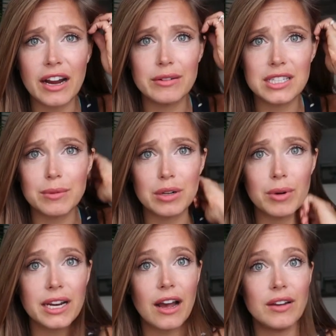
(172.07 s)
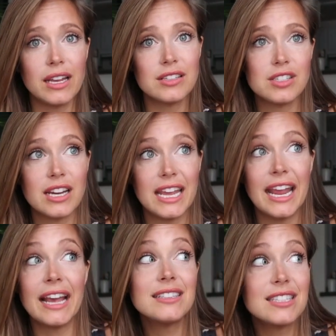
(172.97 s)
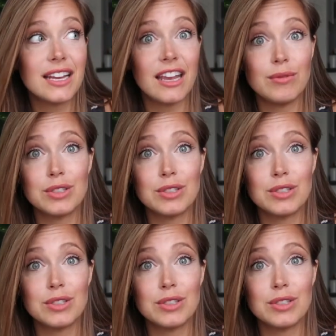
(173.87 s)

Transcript: I was able to work out yesterday and today,